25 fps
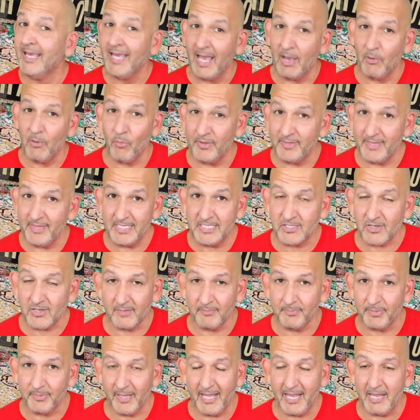And when they
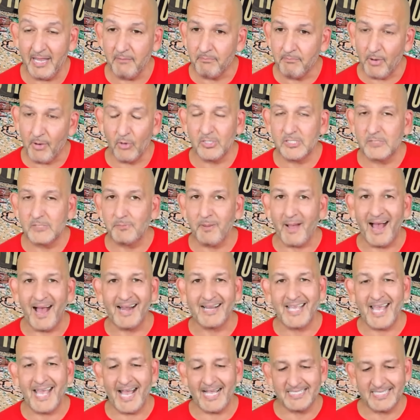start playing, bonus
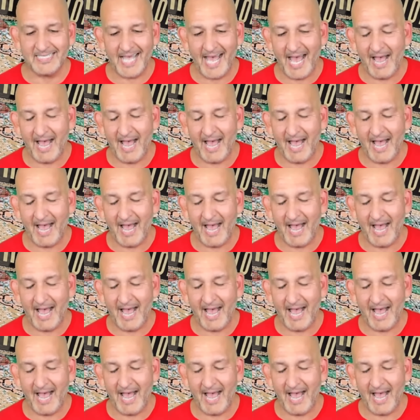podcasts